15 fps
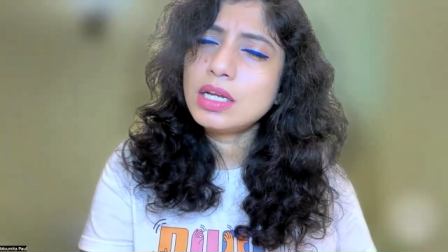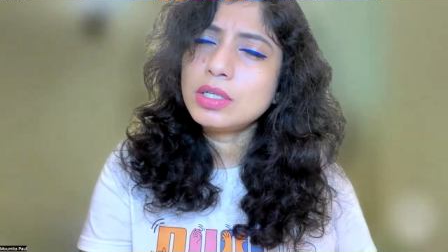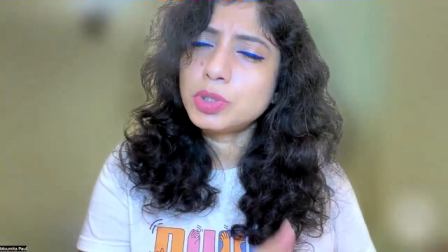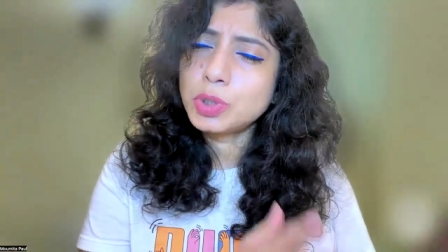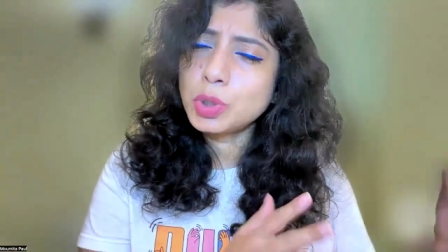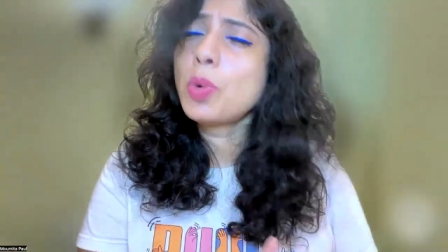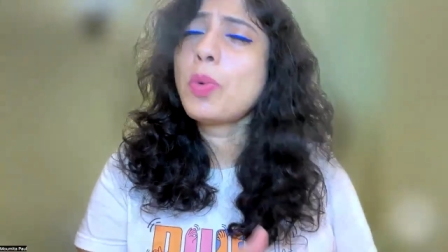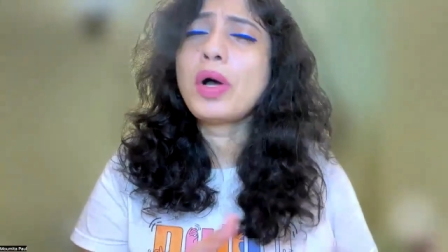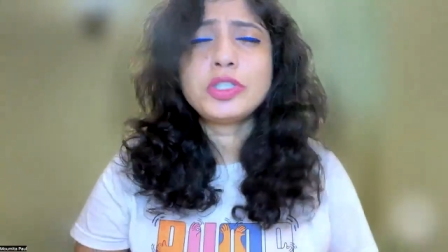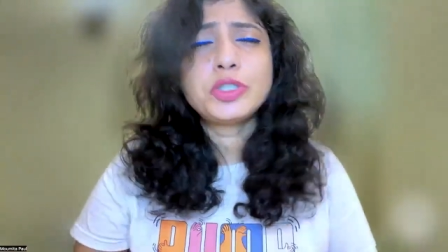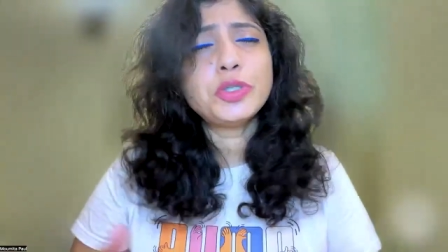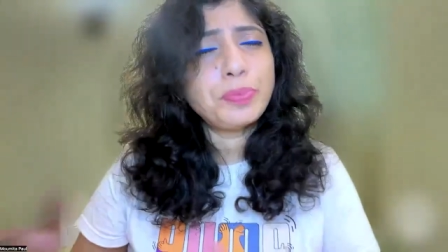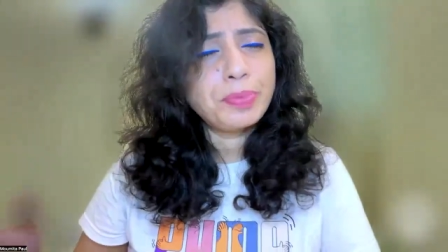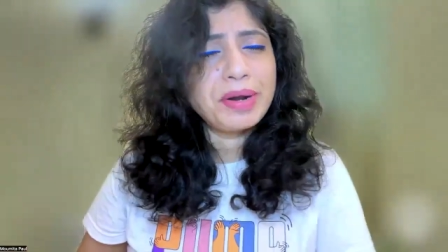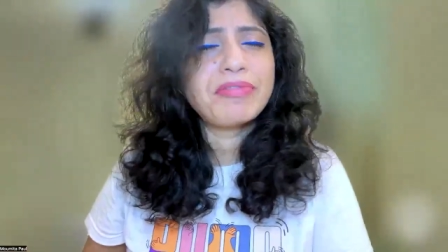do what
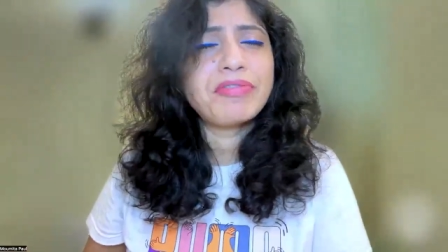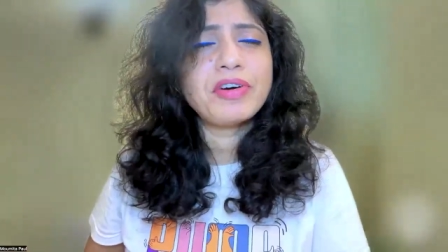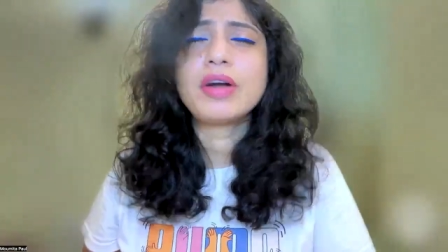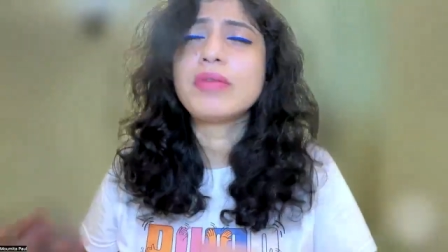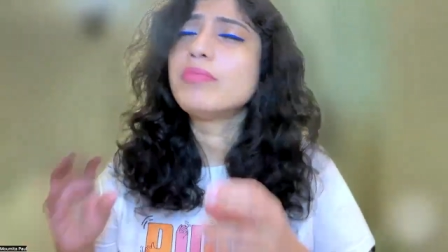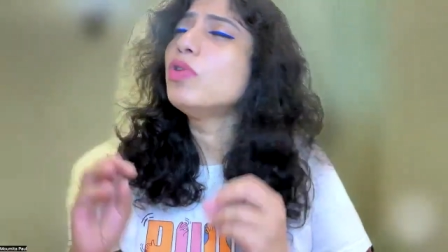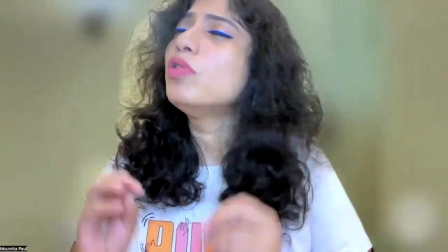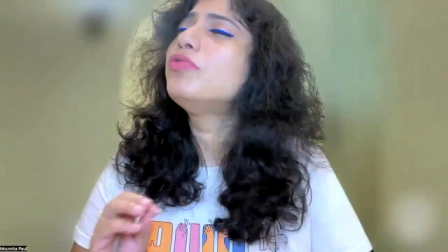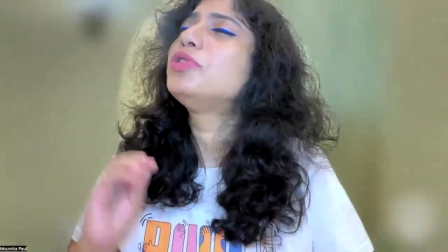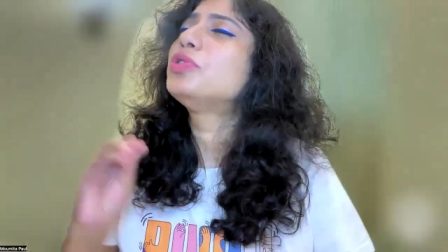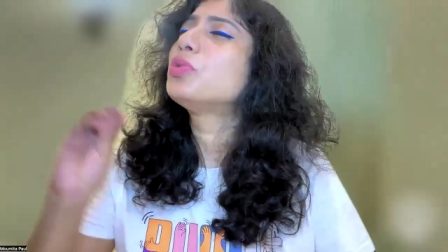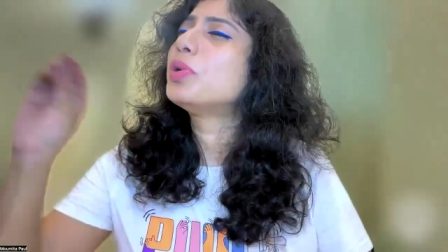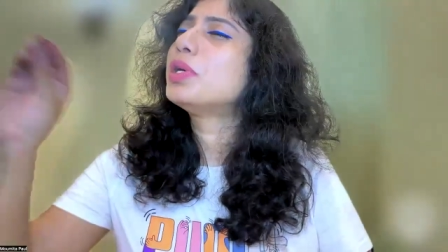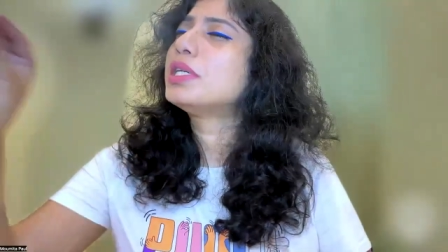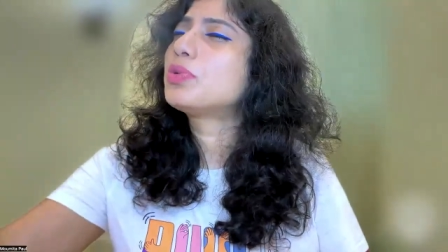you prefer, move
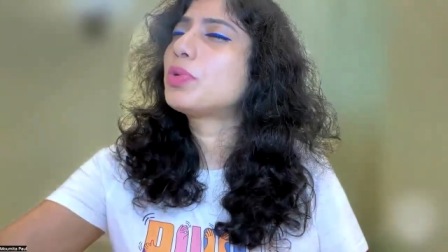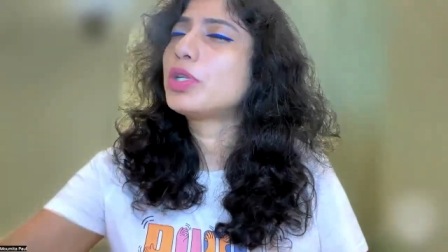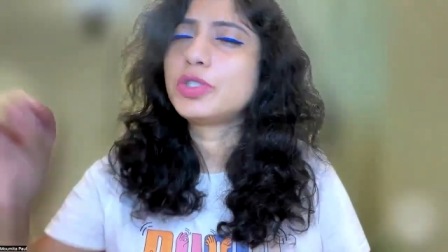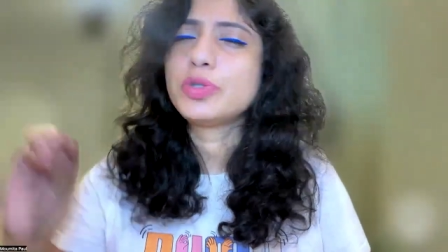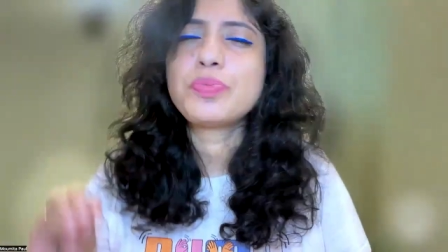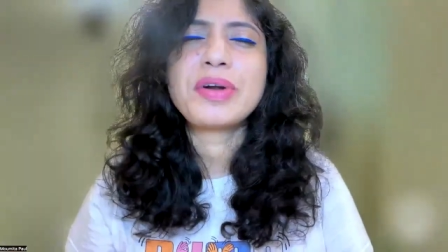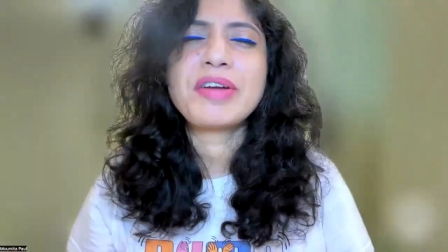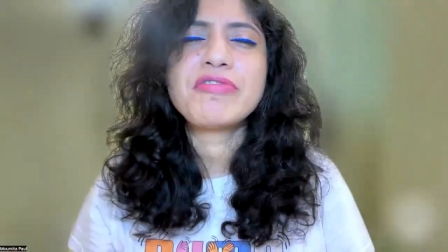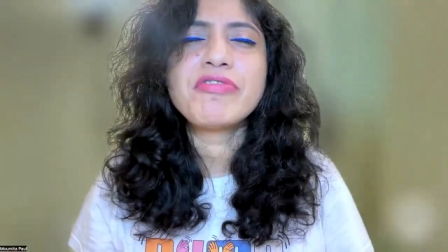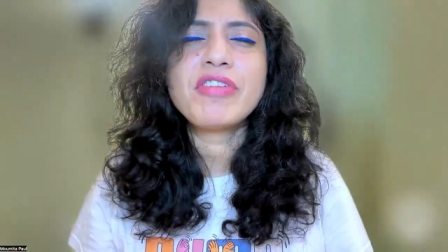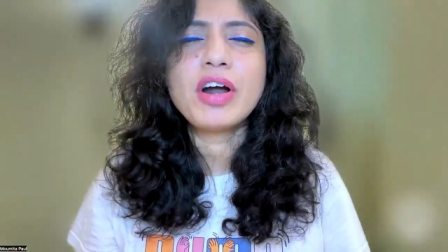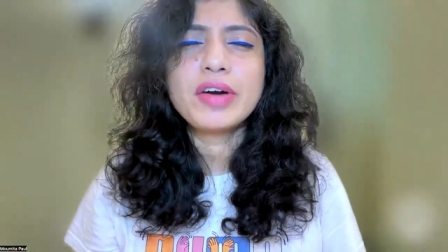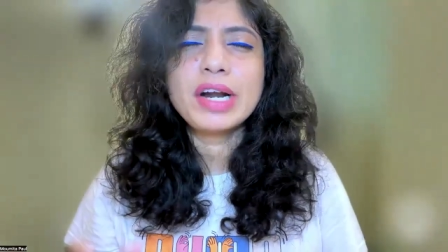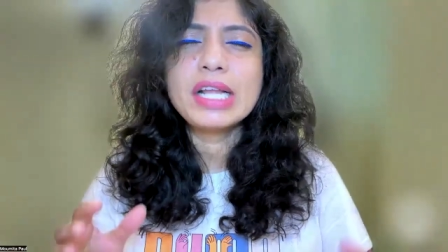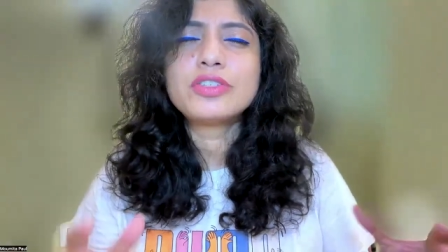towards what you
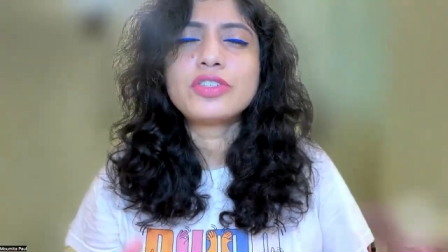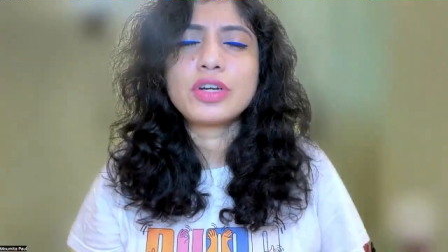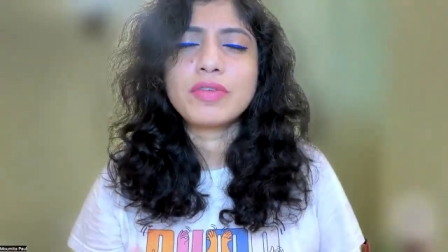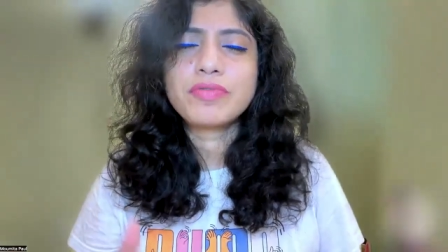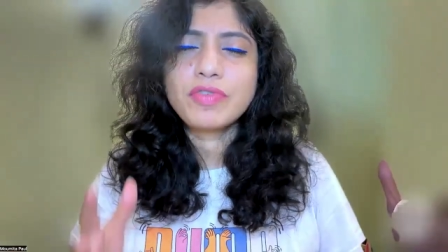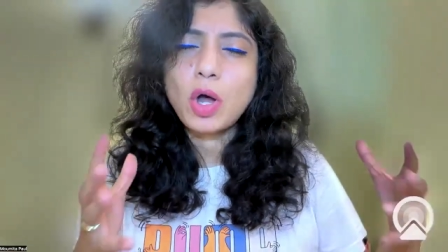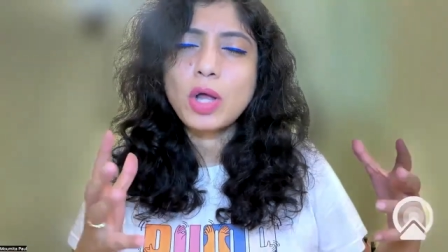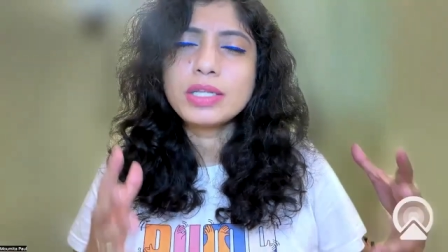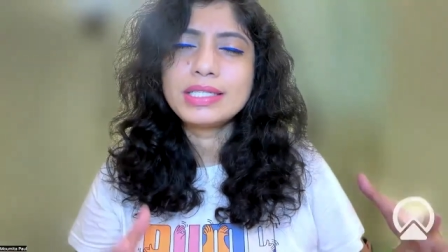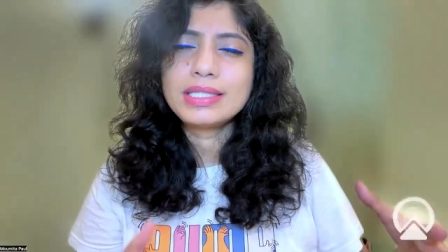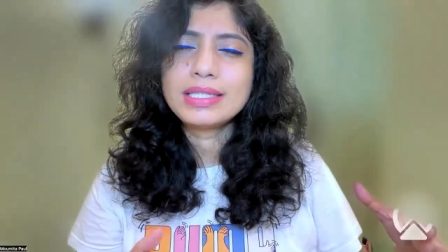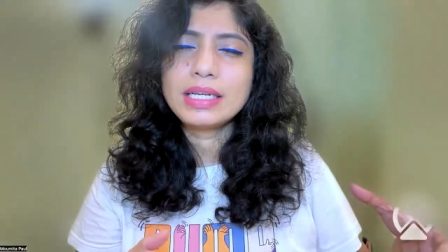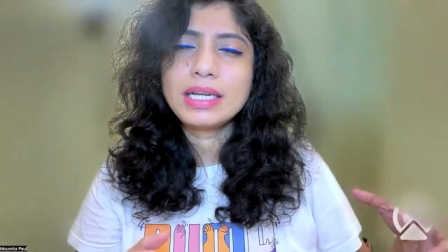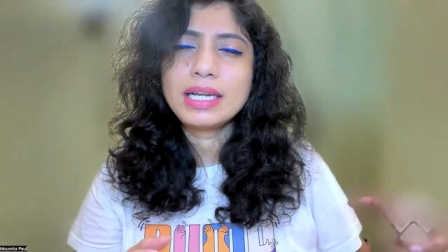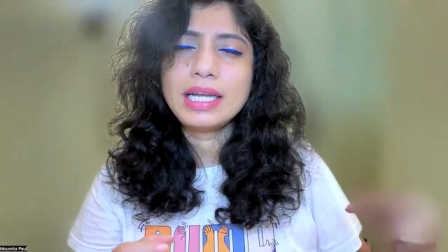prefer instead of
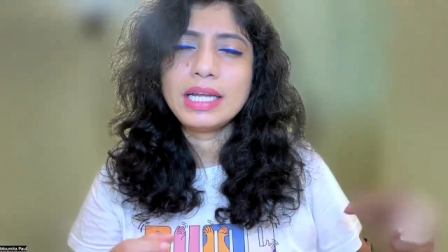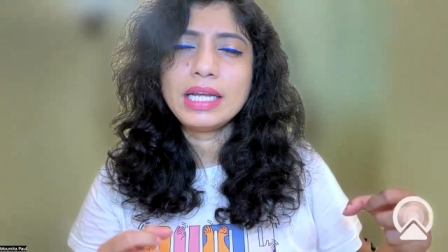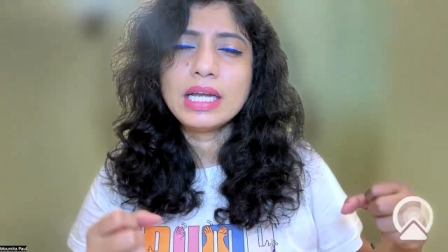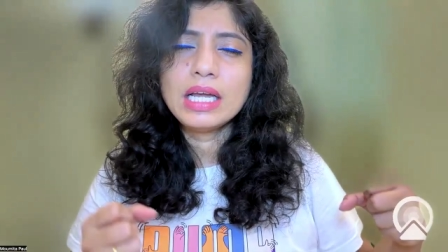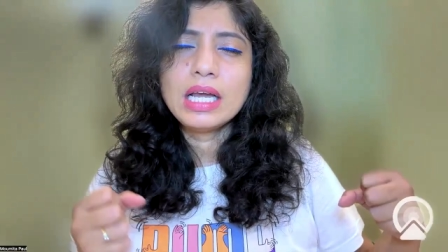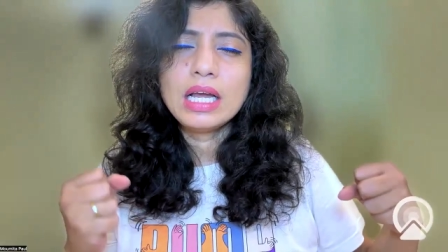constantly